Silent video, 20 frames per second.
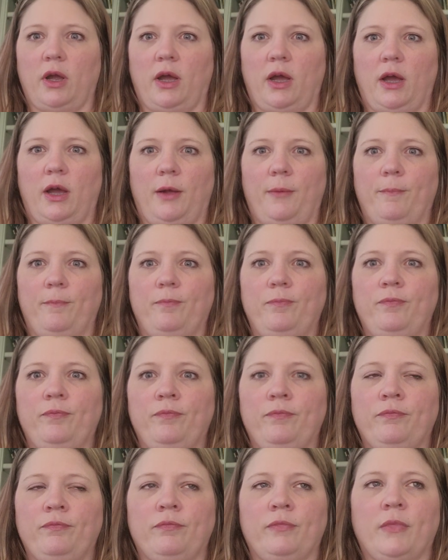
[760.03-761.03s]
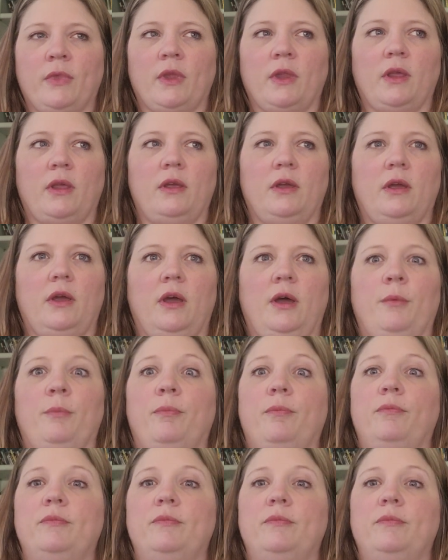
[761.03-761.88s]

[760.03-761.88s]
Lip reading: a